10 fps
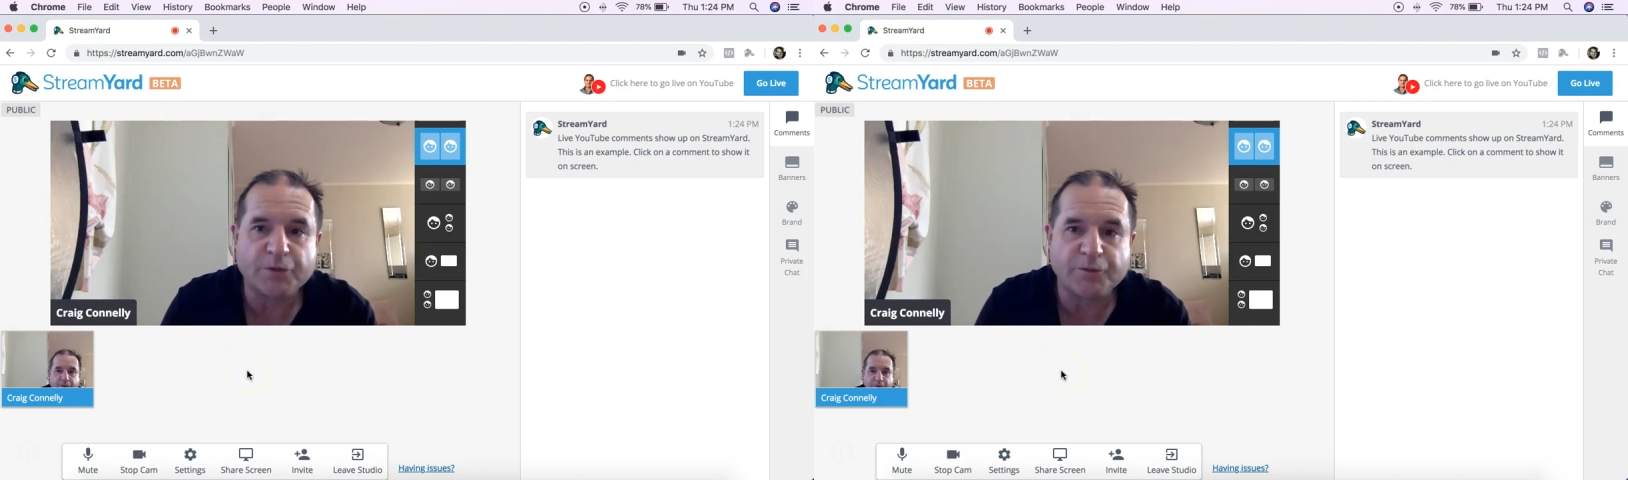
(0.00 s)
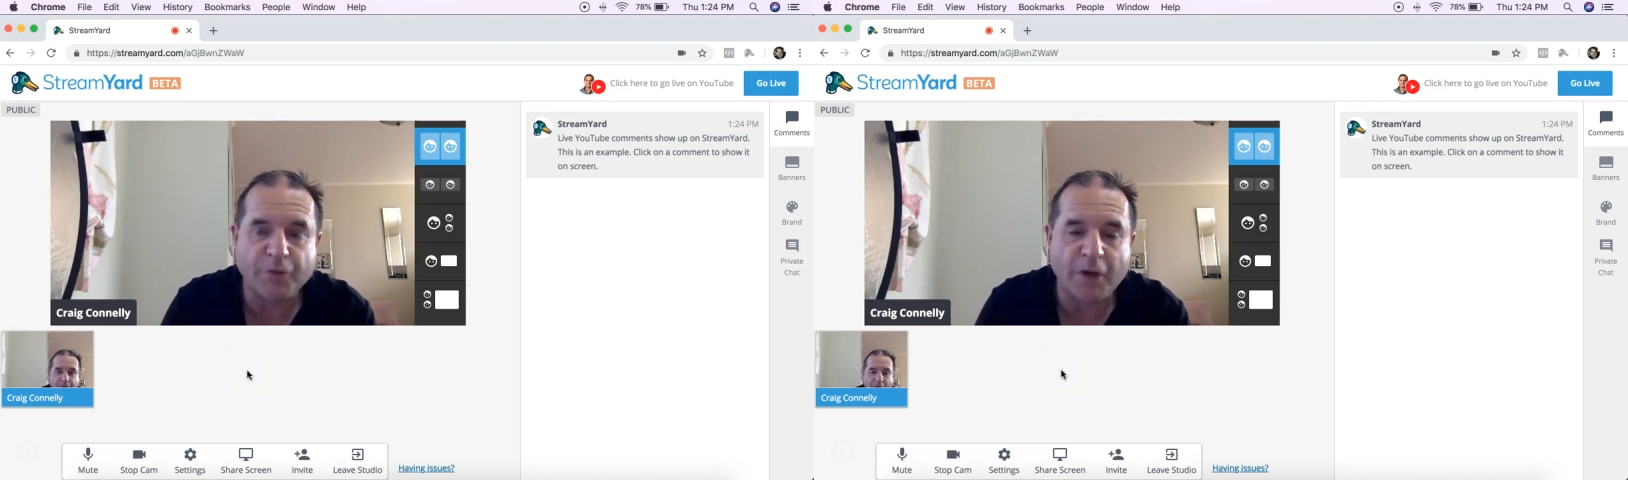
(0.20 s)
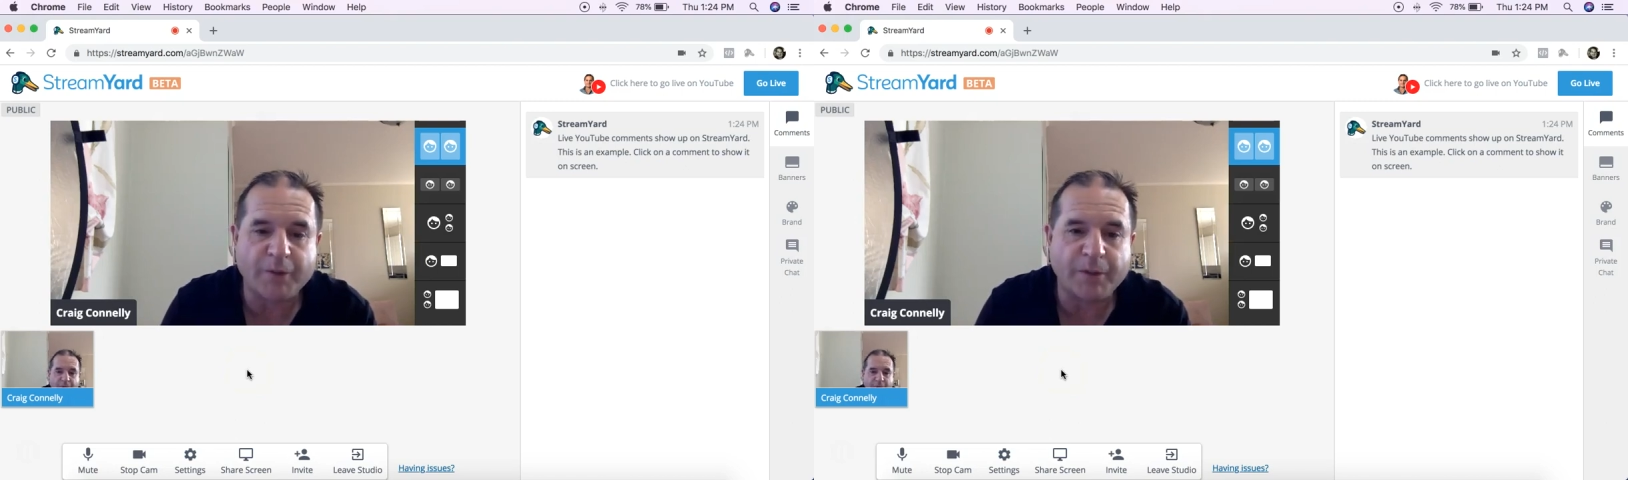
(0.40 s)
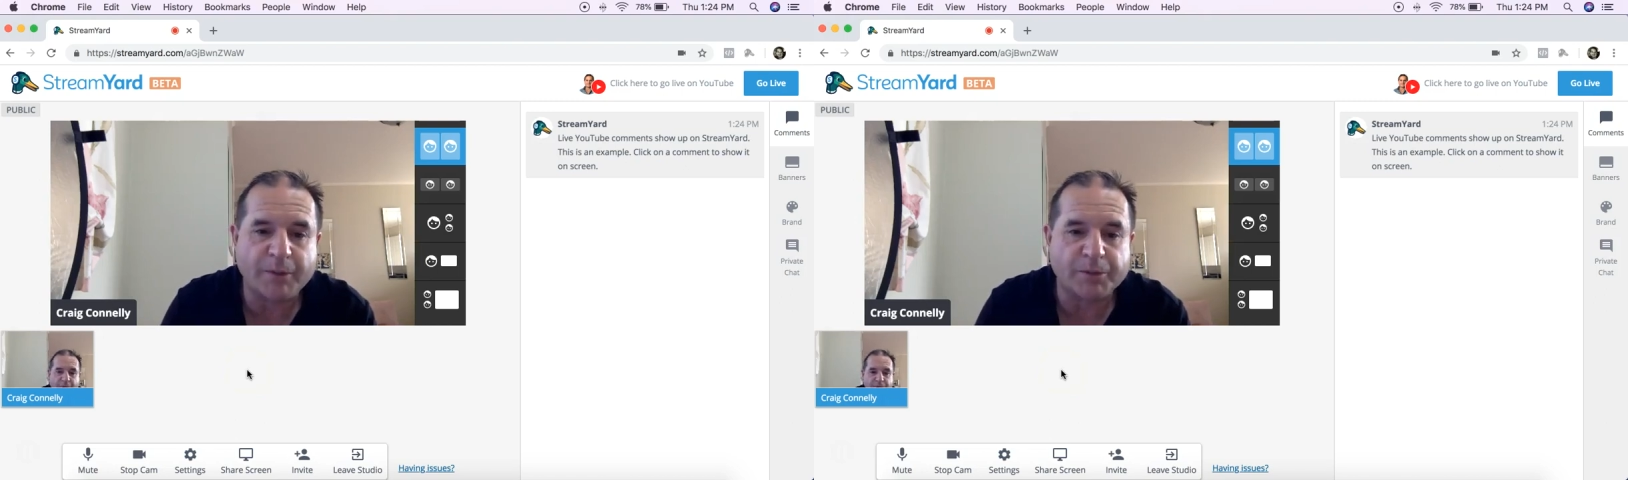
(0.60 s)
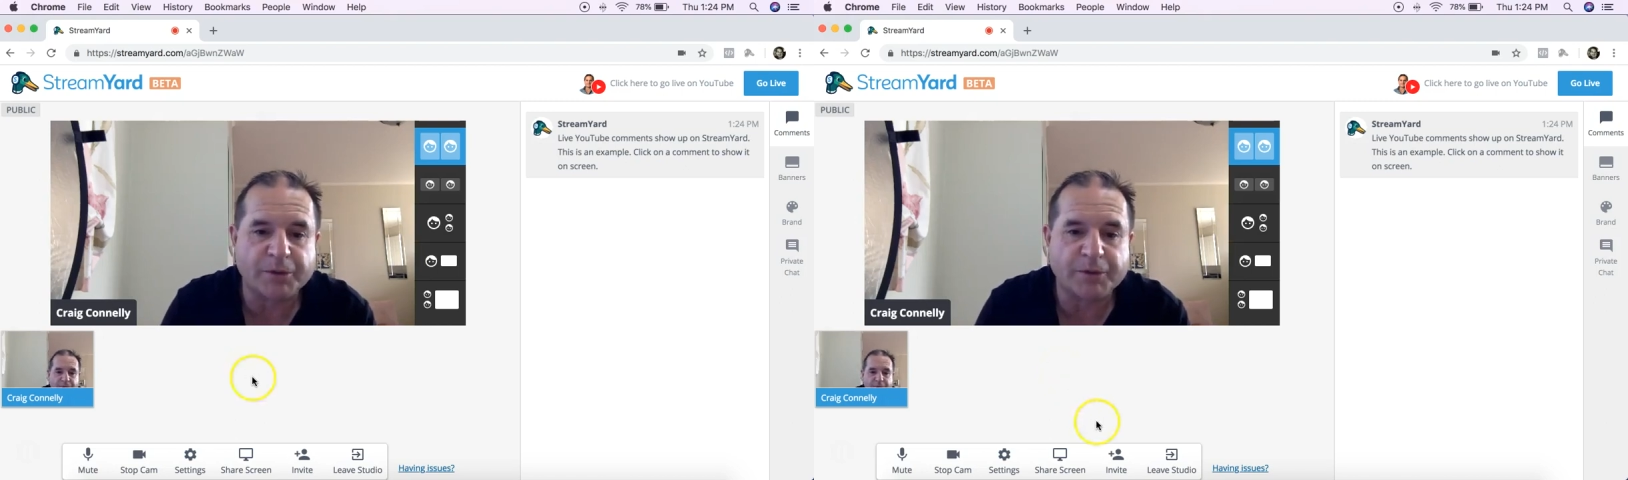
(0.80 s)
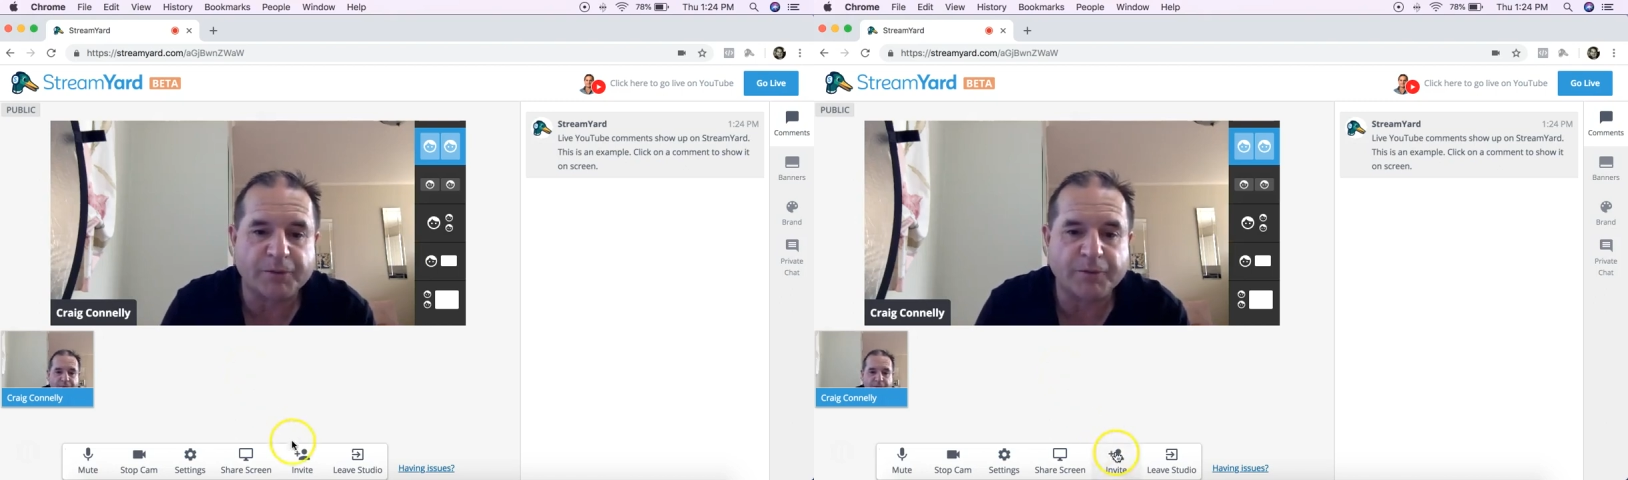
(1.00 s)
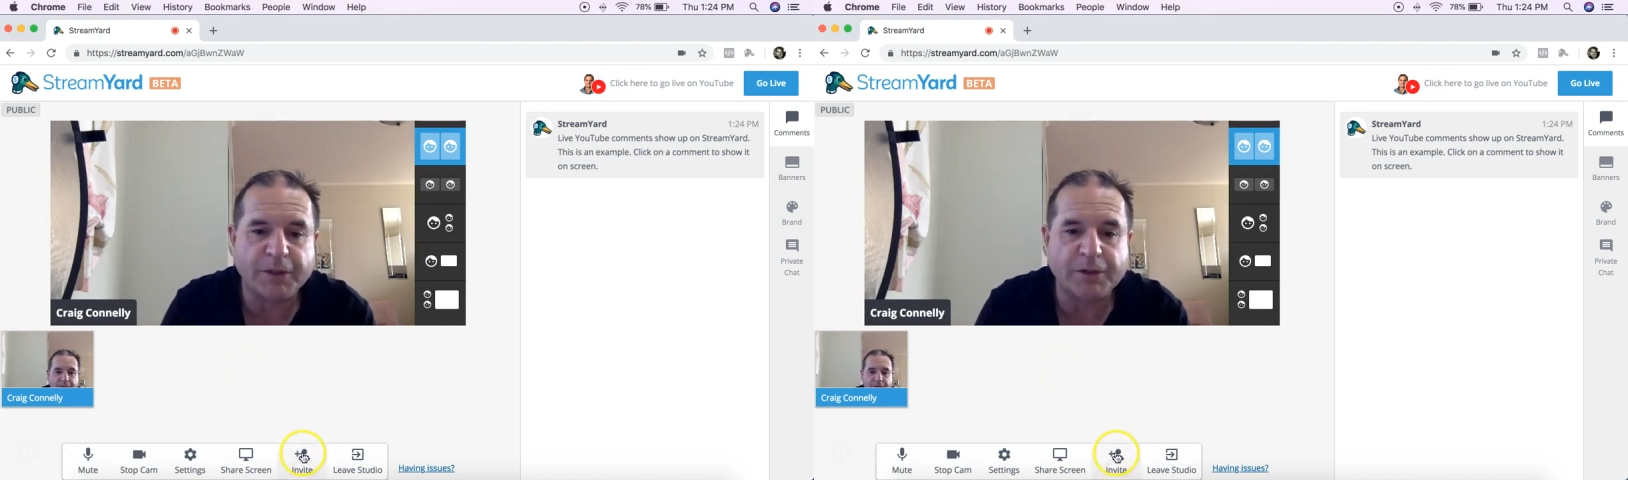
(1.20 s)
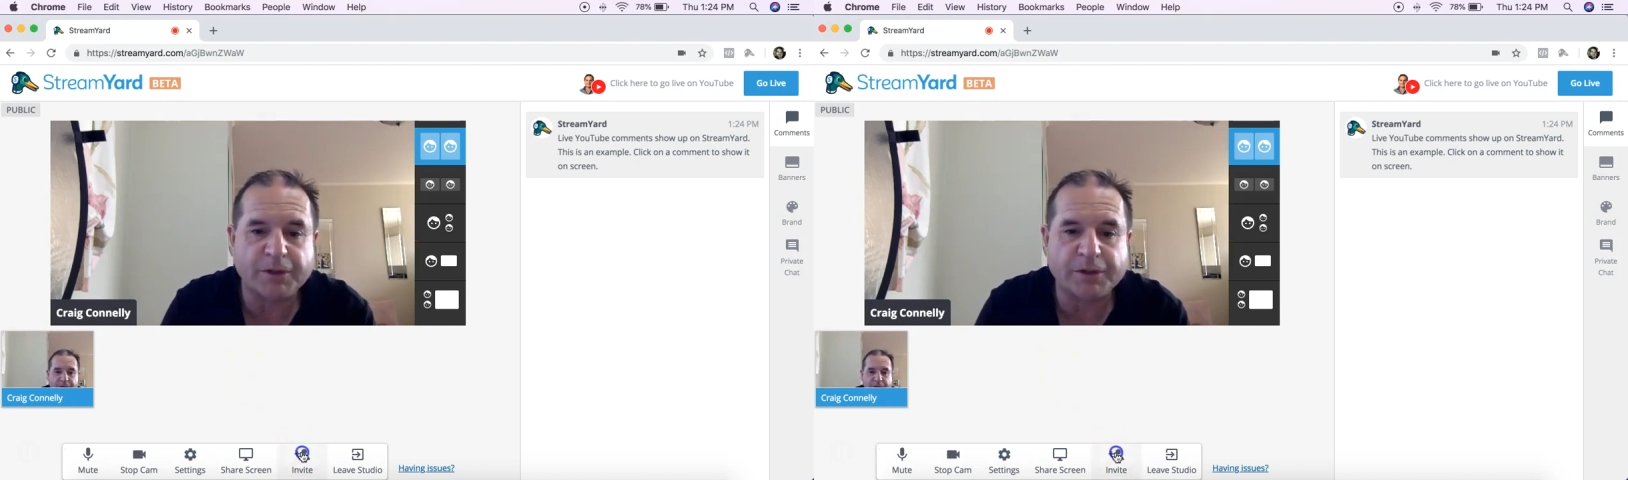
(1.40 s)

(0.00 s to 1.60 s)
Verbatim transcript: invite people to the feed, you